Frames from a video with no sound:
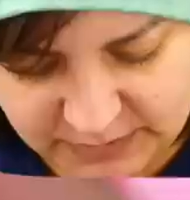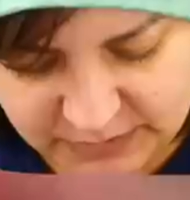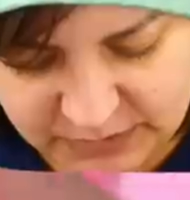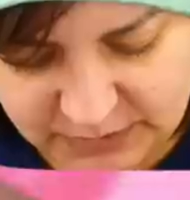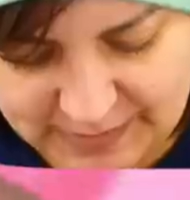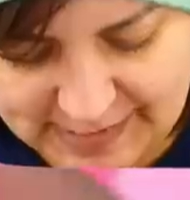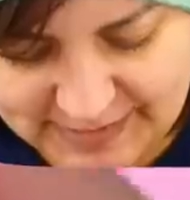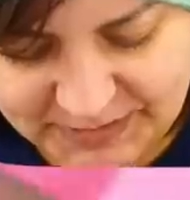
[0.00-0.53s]

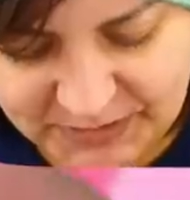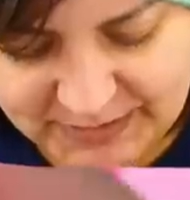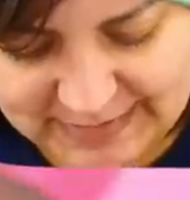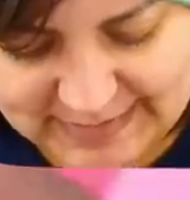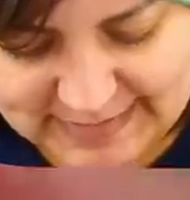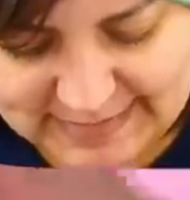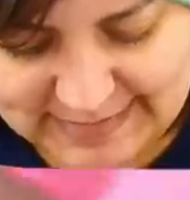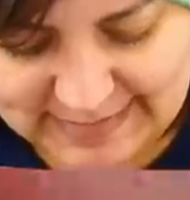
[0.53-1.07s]
So as you
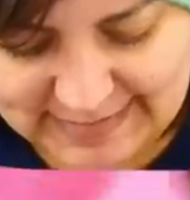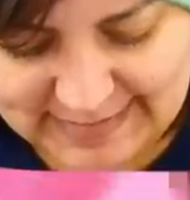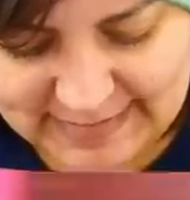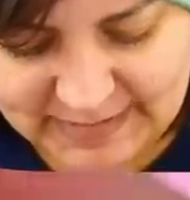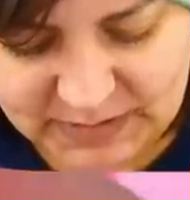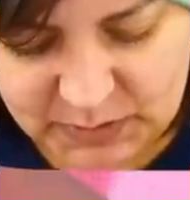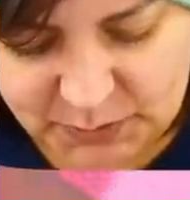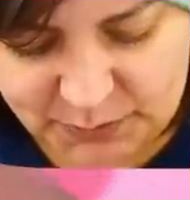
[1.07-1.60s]
can see, it
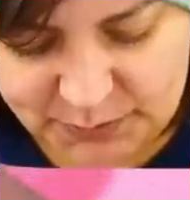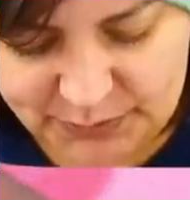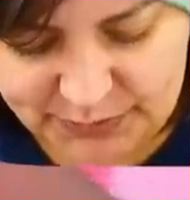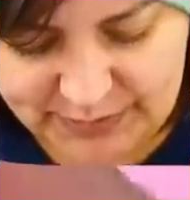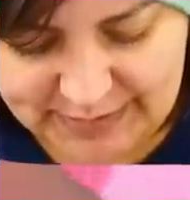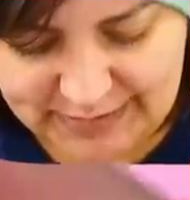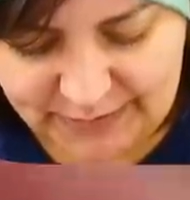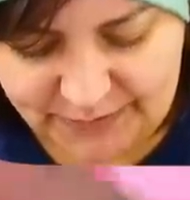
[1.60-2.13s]
is
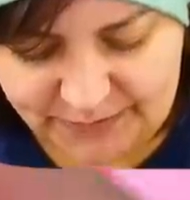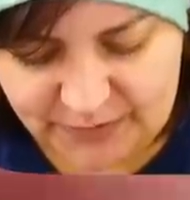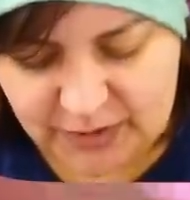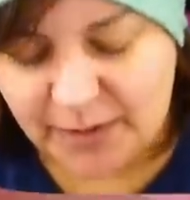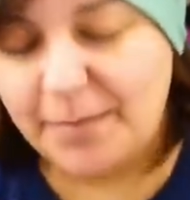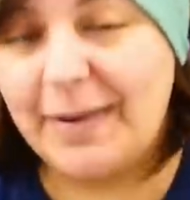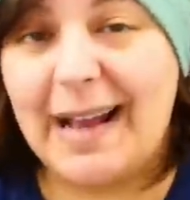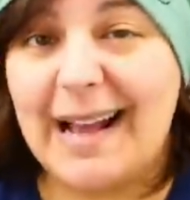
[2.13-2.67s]
pretty
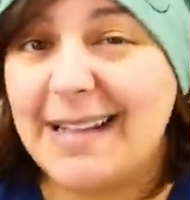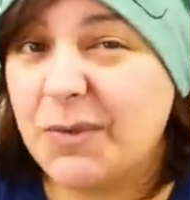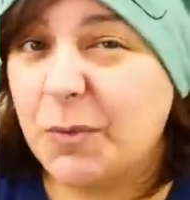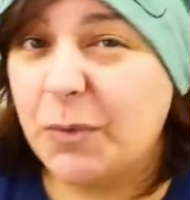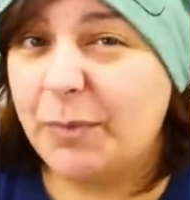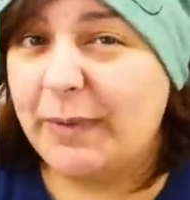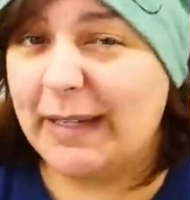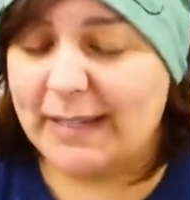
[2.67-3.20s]
firm, as
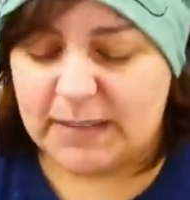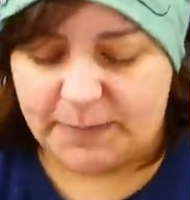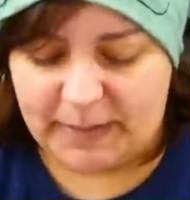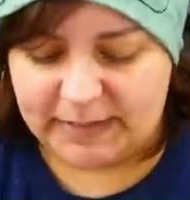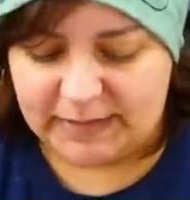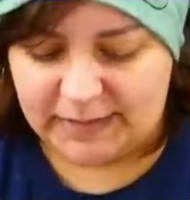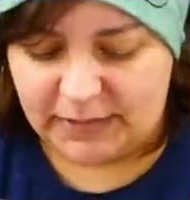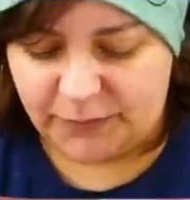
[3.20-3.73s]
would be
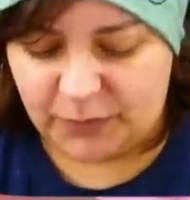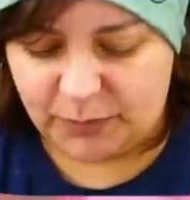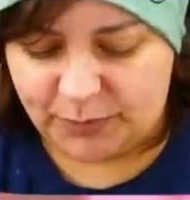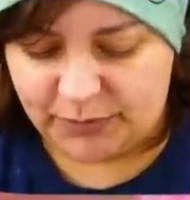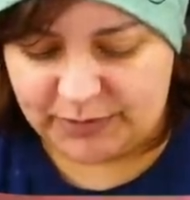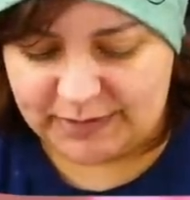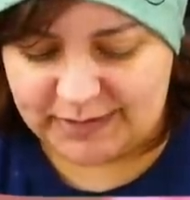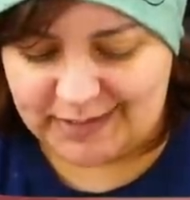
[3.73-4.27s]
expected if you
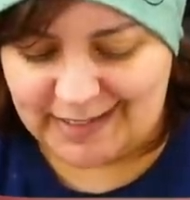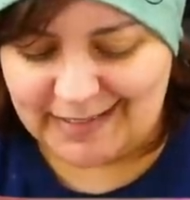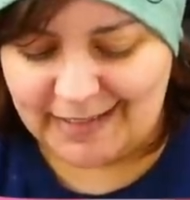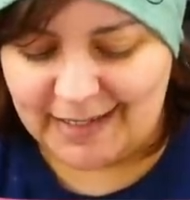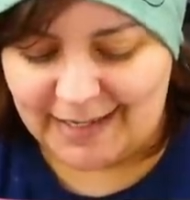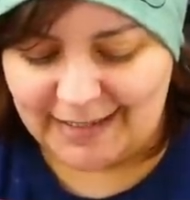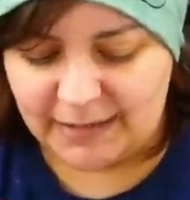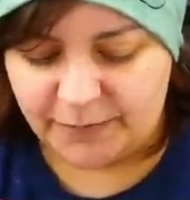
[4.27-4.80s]
put any
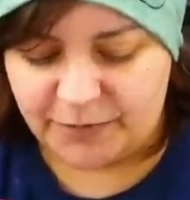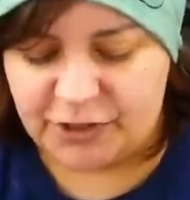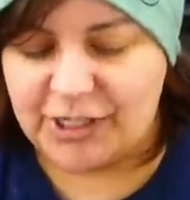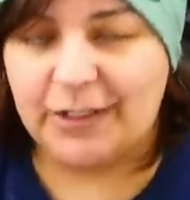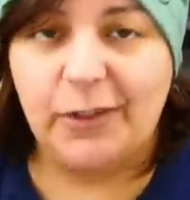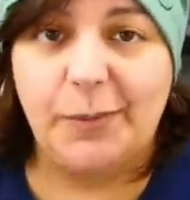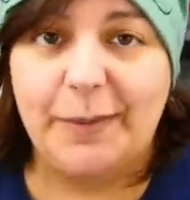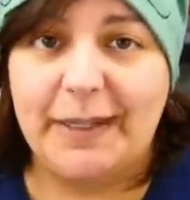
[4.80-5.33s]
kind of
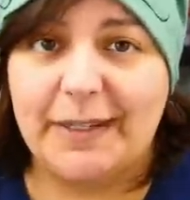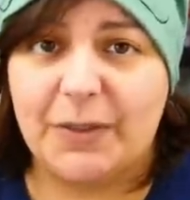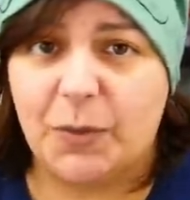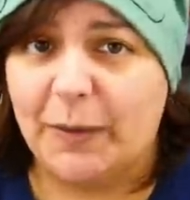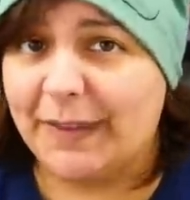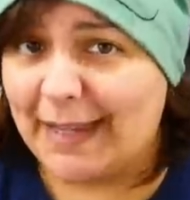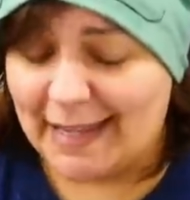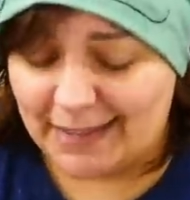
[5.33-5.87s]
Jell-O mix
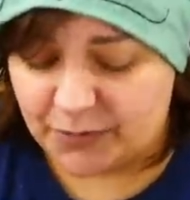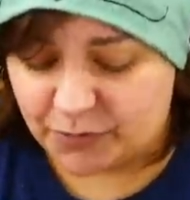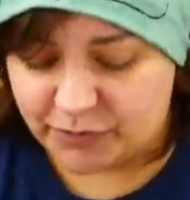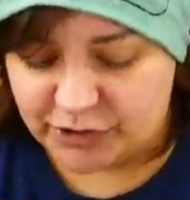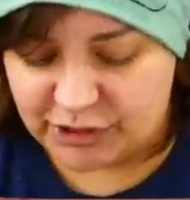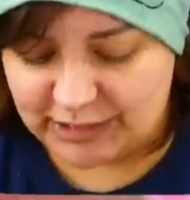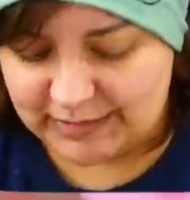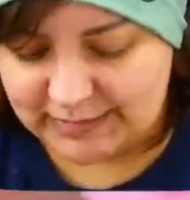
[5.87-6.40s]
with
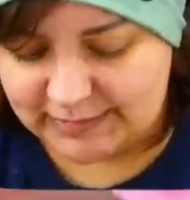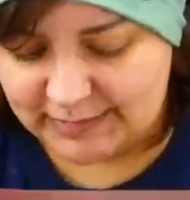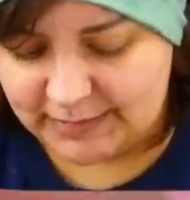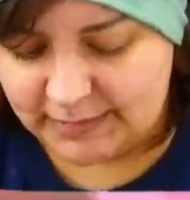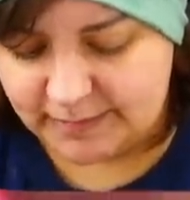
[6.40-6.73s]
extra gelatin.